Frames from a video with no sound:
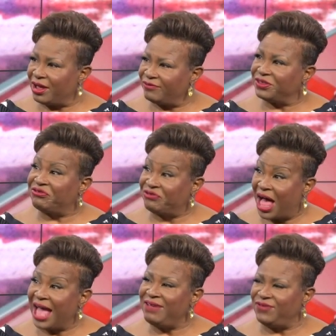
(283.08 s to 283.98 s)
of the
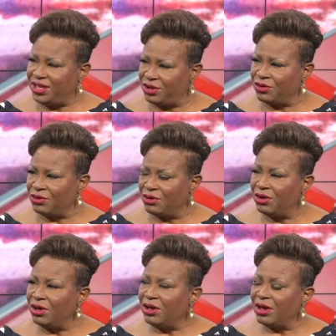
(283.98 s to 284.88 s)
5-year
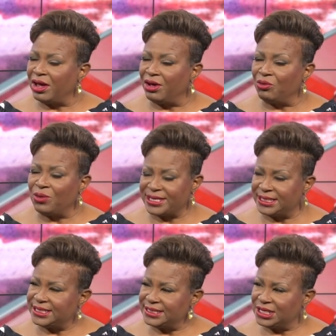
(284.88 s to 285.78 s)

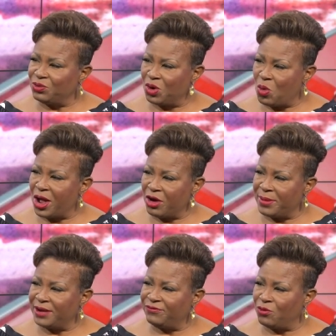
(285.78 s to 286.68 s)
residency
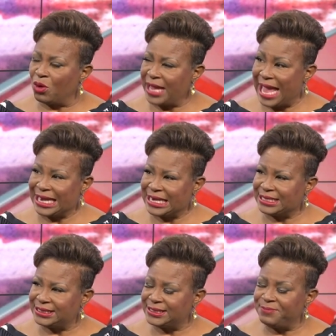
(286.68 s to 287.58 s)
requirement for
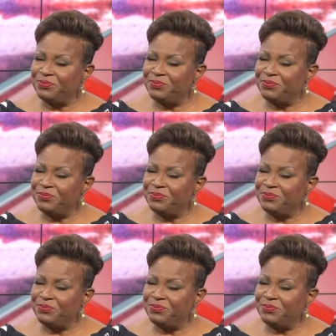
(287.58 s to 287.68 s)
candidates.